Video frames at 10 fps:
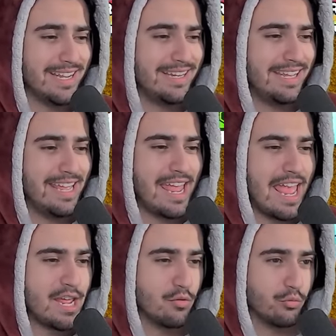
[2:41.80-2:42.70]
did get
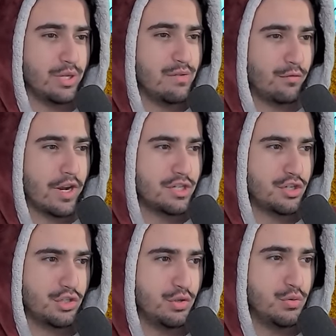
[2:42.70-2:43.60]
a
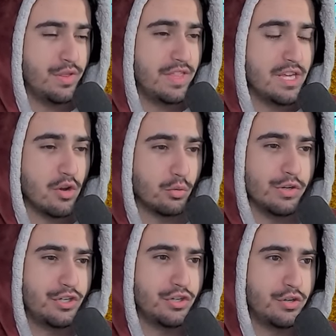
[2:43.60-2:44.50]
refresh to the
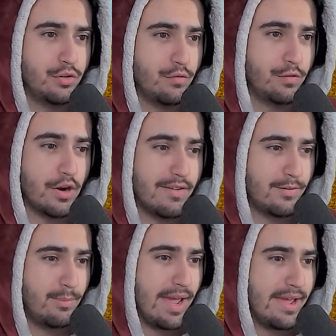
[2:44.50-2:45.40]
original
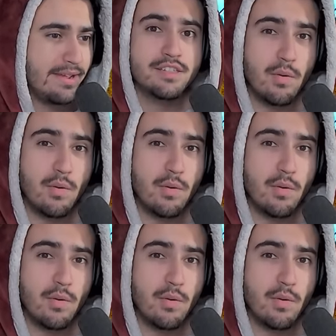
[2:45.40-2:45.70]
Forever Pack.